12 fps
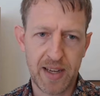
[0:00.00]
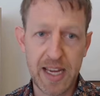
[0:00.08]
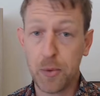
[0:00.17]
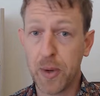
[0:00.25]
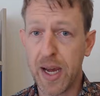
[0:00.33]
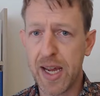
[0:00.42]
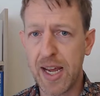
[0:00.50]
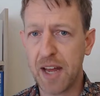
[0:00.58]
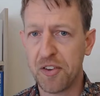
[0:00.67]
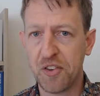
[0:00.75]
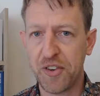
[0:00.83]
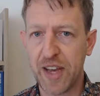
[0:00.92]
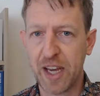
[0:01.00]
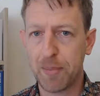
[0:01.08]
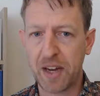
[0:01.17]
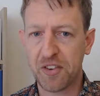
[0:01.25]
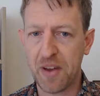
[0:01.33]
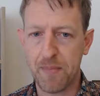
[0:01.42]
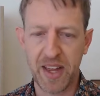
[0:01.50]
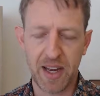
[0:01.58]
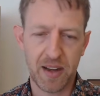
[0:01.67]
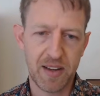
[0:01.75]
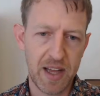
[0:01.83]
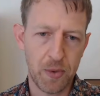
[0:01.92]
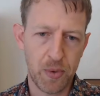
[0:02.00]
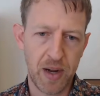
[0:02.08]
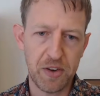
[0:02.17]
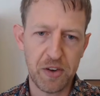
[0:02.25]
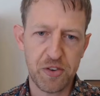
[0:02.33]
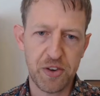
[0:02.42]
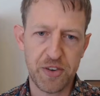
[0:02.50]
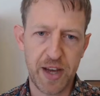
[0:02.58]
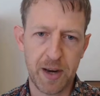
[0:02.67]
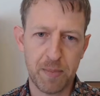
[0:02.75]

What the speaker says: Either way, he has to take back something, otherwise he's just down a